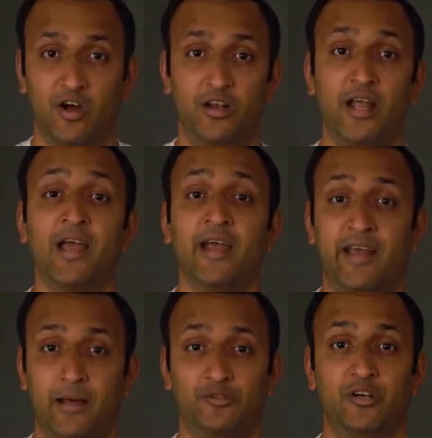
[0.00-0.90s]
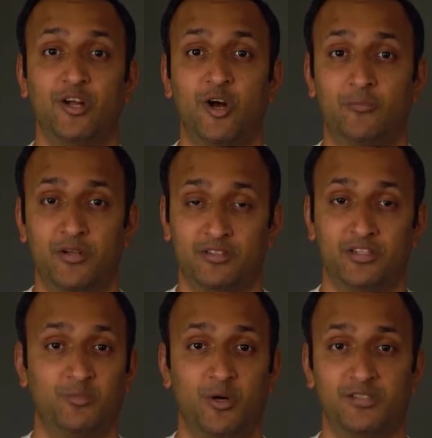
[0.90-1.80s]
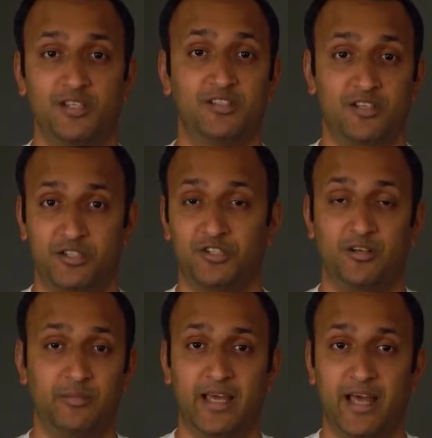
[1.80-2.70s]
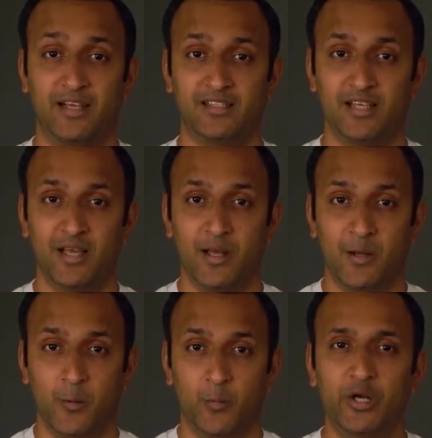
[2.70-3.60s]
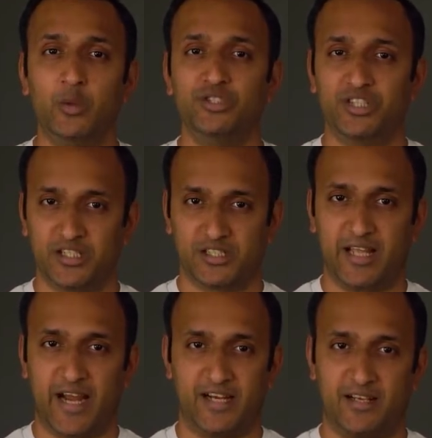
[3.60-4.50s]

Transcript: on capturing complex response in structural mechanics, we do just that.